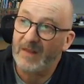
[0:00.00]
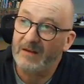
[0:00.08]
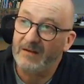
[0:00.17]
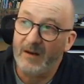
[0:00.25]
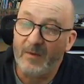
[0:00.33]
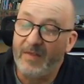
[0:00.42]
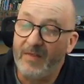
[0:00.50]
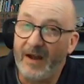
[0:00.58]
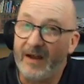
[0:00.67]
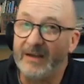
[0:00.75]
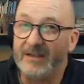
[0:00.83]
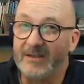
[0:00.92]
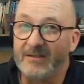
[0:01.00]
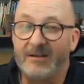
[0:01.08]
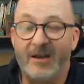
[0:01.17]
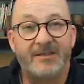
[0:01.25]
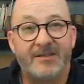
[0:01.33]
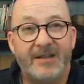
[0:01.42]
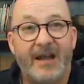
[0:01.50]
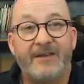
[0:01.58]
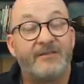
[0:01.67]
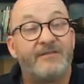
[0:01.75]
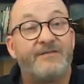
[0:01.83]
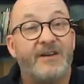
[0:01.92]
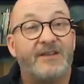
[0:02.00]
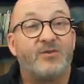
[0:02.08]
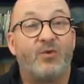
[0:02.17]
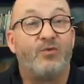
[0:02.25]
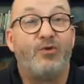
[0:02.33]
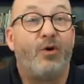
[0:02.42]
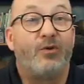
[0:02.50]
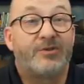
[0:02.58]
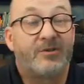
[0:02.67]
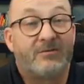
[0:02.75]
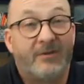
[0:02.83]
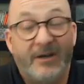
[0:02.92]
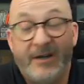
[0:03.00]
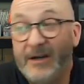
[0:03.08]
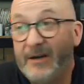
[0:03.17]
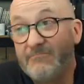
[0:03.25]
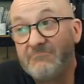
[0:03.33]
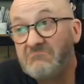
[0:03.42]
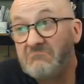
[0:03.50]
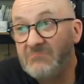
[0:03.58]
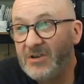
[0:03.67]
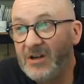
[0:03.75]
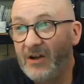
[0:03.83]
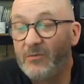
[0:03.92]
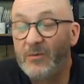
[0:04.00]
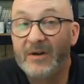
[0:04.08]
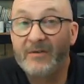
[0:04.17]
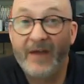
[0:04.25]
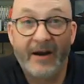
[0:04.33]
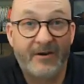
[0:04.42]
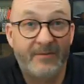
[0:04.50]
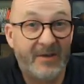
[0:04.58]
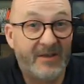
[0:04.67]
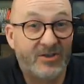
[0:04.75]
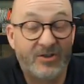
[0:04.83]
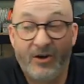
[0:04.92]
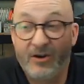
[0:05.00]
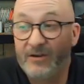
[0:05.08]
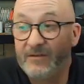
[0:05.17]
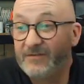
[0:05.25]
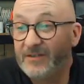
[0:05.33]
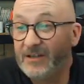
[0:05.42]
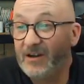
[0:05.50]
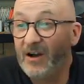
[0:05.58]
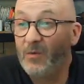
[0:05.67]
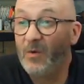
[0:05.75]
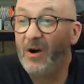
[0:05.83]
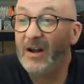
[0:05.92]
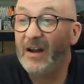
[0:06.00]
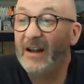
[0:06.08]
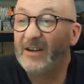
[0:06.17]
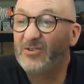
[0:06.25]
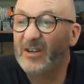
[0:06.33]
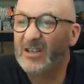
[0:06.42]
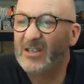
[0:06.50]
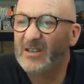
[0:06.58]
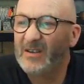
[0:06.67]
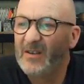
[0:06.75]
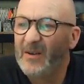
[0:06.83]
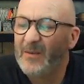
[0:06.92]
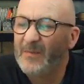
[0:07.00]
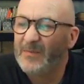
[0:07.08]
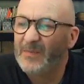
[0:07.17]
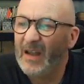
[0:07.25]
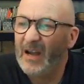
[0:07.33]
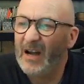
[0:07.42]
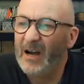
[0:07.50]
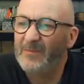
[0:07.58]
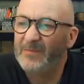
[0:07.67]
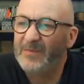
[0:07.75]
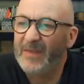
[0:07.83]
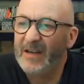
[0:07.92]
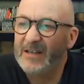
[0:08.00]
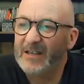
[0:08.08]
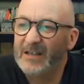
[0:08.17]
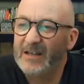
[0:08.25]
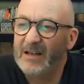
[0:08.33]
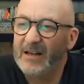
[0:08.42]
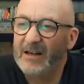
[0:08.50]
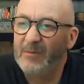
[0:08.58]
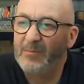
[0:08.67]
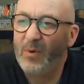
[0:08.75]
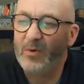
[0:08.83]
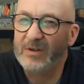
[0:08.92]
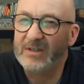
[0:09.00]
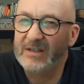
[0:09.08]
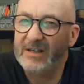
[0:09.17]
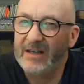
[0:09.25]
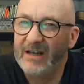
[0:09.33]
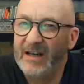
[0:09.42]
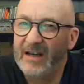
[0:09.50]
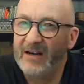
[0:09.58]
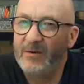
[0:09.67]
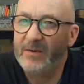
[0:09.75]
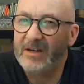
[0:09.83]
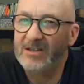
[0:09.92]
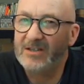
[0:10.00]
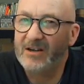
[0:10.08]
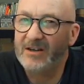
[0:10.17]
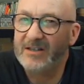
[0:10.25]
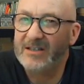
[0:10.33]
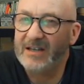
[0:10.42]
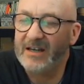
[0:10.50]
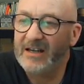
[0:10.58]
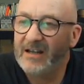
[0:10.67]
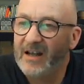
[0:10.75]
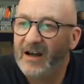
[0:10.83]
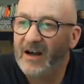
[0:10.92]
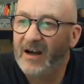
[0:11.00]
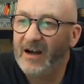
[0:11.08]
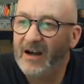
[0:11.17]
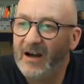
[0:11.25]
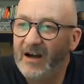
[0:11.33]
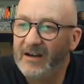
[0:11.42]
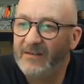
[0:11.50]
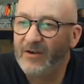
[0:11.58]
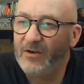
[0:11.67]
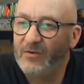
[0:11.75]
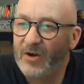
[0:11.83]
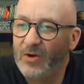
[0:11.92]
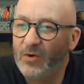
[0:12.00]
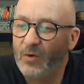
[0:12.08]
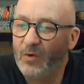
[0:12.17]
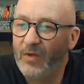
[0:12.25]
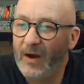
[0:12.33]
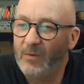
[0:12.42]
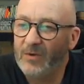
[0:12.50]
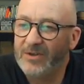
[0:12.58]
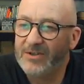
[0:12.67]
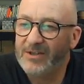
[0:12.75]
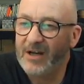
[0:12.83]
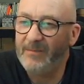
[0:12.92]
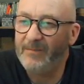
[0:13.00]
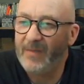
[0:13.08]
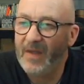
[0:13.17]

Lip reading: whether that is a standard fit or not, that could be the start of DIY electrics. There's a little point in here we can start to see, and if I recall, that was a